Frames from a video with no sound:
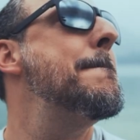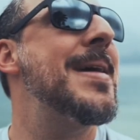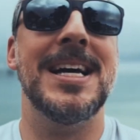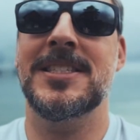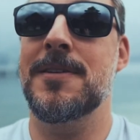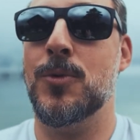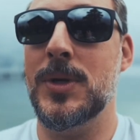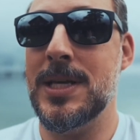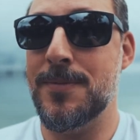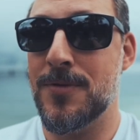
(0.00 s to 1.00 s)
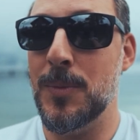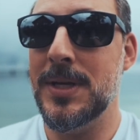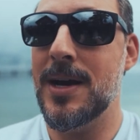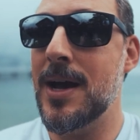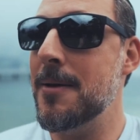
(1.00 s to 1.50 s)
massive reset for
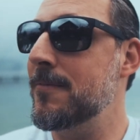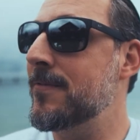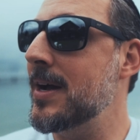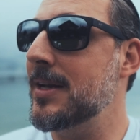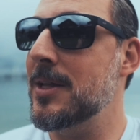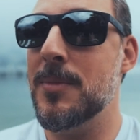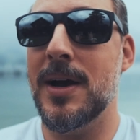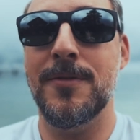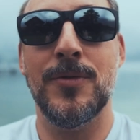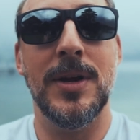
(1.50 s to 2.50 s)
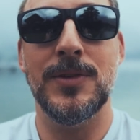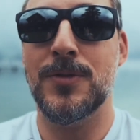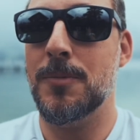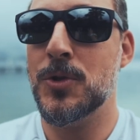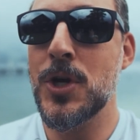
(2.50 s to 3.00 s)
me. I'm finding my friends
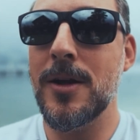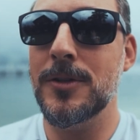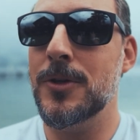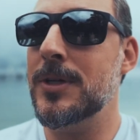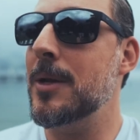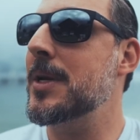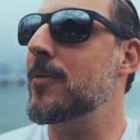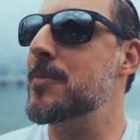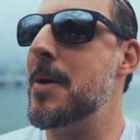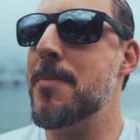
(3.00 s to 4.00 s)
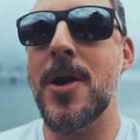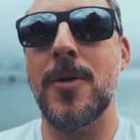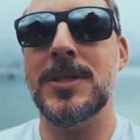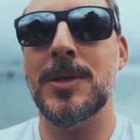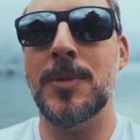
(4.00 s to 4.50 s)
from childhood. I'm here with my
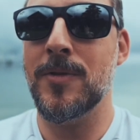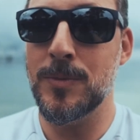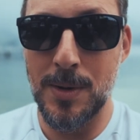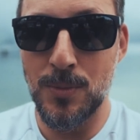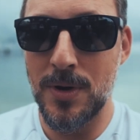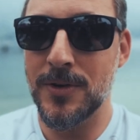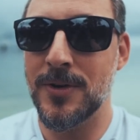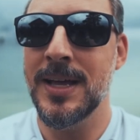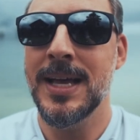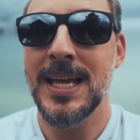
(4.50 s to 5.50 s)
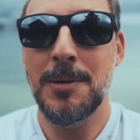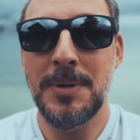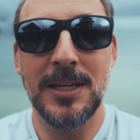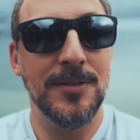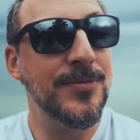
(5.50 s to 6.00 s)
parents. I'm here with my brother,
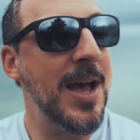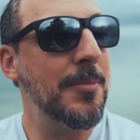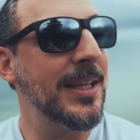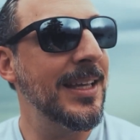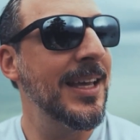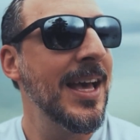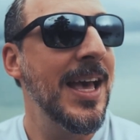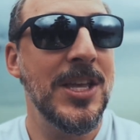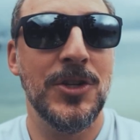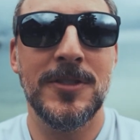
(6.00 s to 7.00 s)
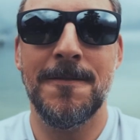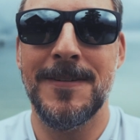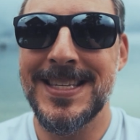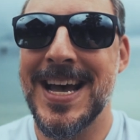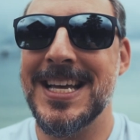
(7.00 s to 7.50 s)
immediate family. It's just a
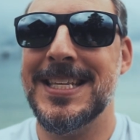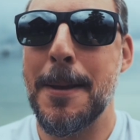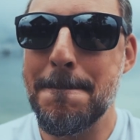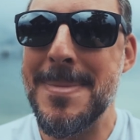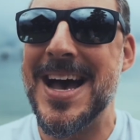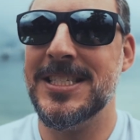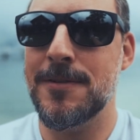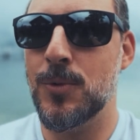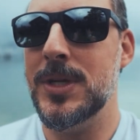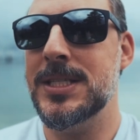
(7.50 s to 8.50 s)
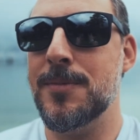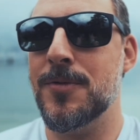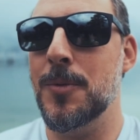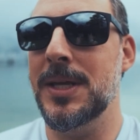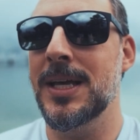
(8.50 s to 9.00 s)
fantastic, massive reset
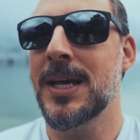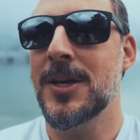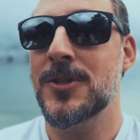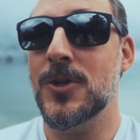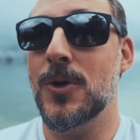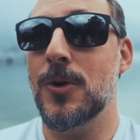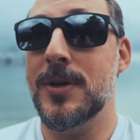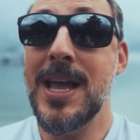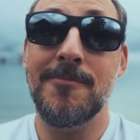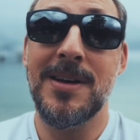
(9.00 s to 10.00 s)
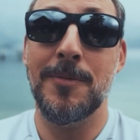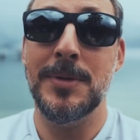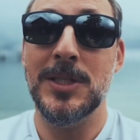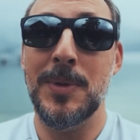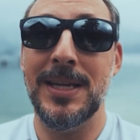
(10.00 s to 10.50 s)
for me. So yeah, I've
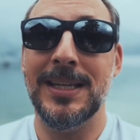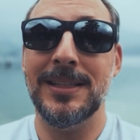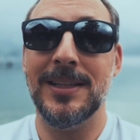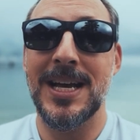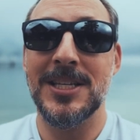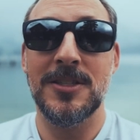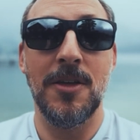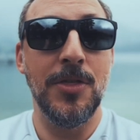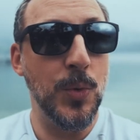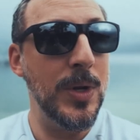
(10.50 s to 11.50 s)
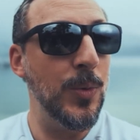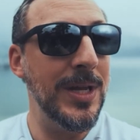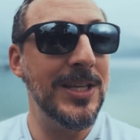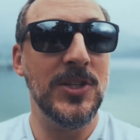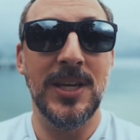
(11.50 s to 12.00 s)
been spending the last 3
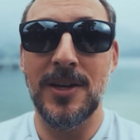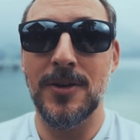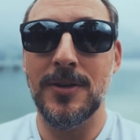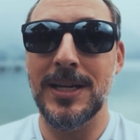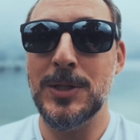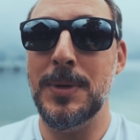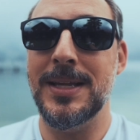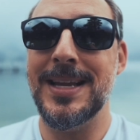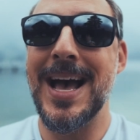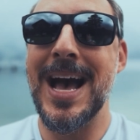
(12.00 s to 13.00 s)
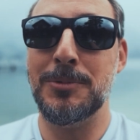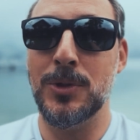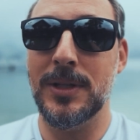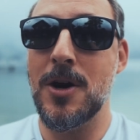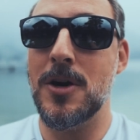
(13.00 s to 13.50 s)
weeks here and it's been
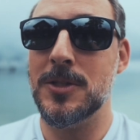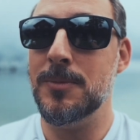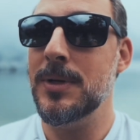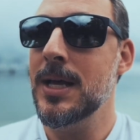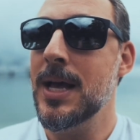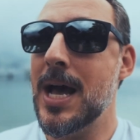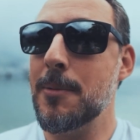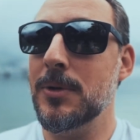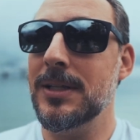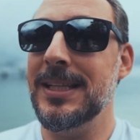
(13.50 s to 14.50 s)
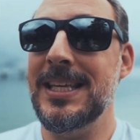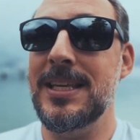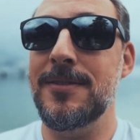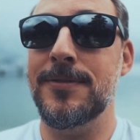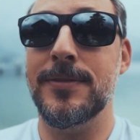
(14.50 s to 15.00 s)
absolutely awesome. I'm gonna
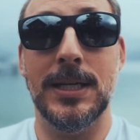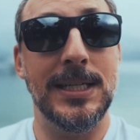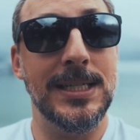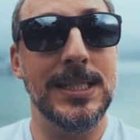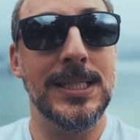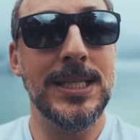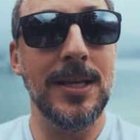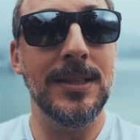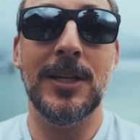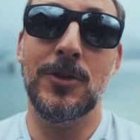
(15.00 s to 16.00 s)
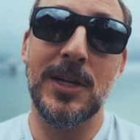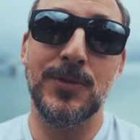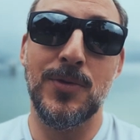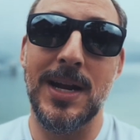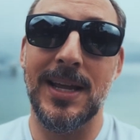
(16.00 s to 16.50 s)
leave Sunday,
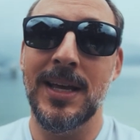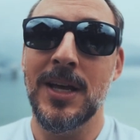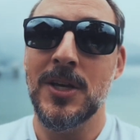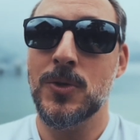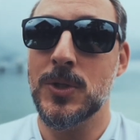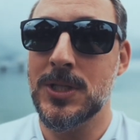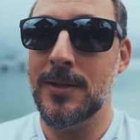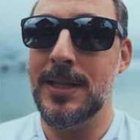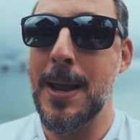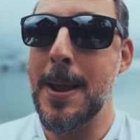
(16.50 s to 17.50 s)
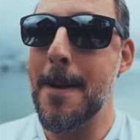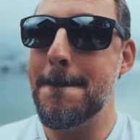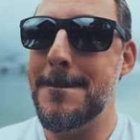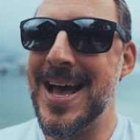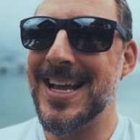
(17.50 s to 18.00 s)
today's Friday. So Sunday
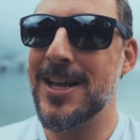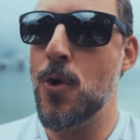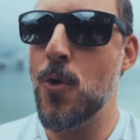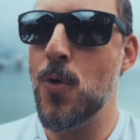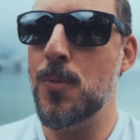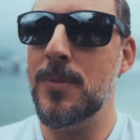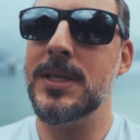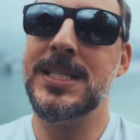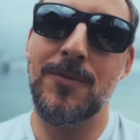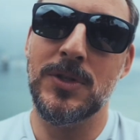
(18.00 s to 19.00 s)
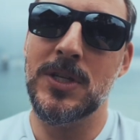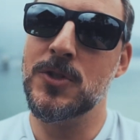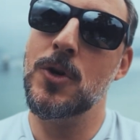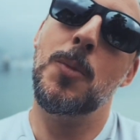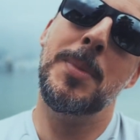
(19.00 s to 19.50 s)
back home, San
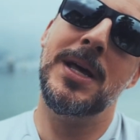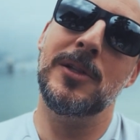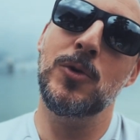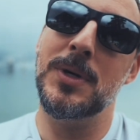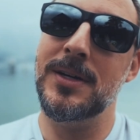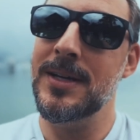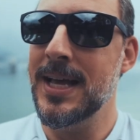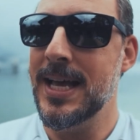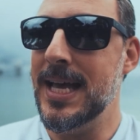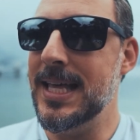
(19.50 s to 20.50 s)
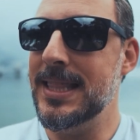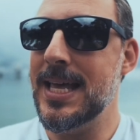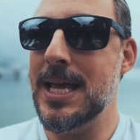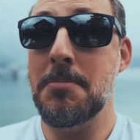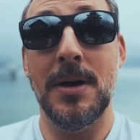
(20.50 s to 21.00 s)
Francisco, Petaluma, and
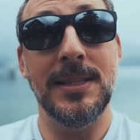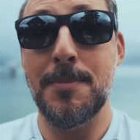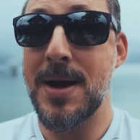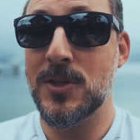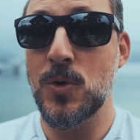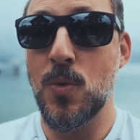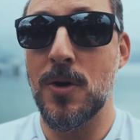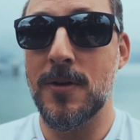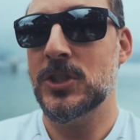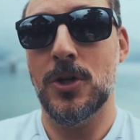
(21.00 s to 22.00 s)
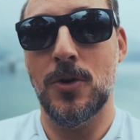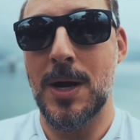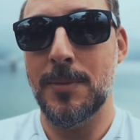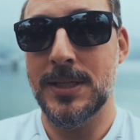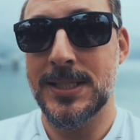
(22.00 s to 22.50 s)
then Monday back to work. So
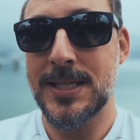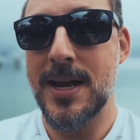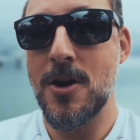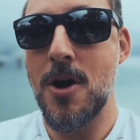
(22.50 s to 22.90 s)
I'm gonna sign